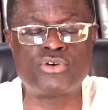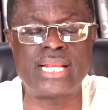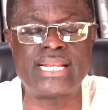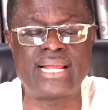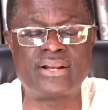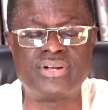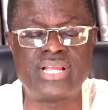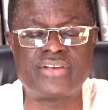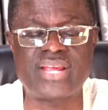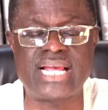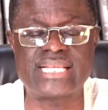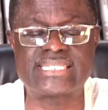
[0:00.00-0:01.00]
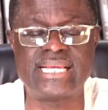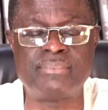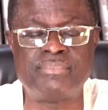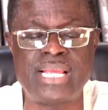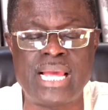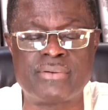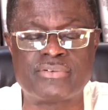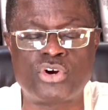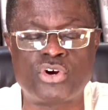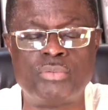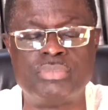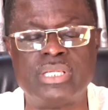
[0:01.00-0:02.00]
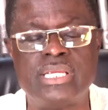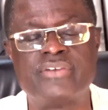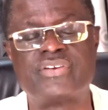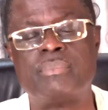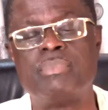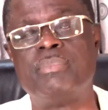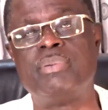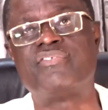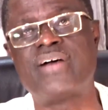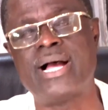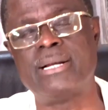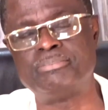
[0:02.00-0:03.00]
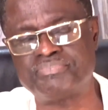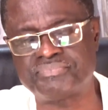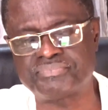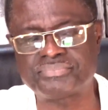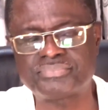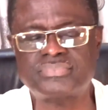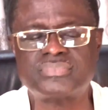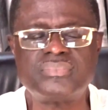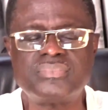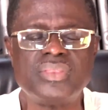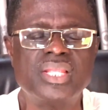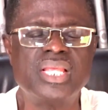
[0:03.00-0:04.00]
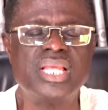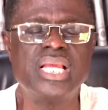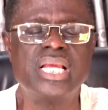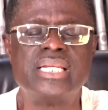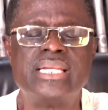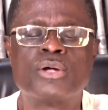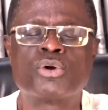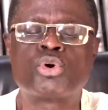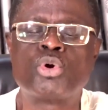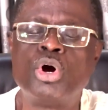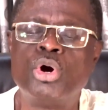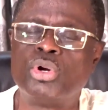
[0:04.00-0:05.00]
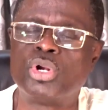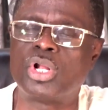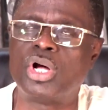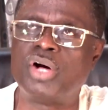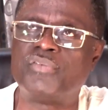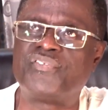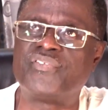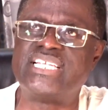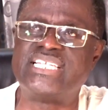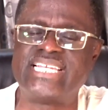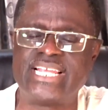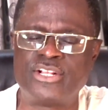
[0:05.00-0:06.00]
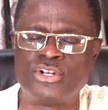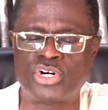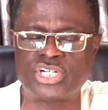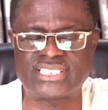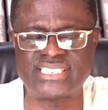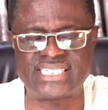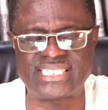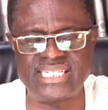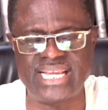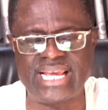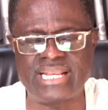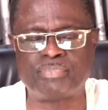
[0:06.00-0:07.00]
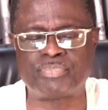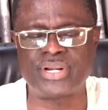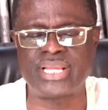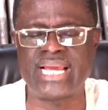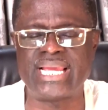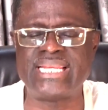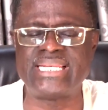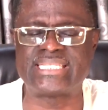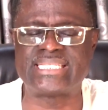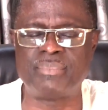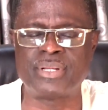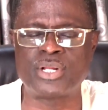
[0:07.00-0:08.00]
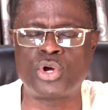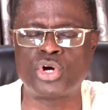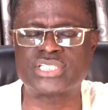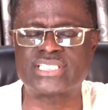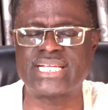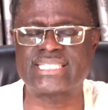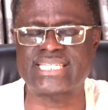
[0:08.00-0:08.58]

Edwa dano ye sha sem bi atwo ye sha bibi fa the role of generosity and prayer in determining God's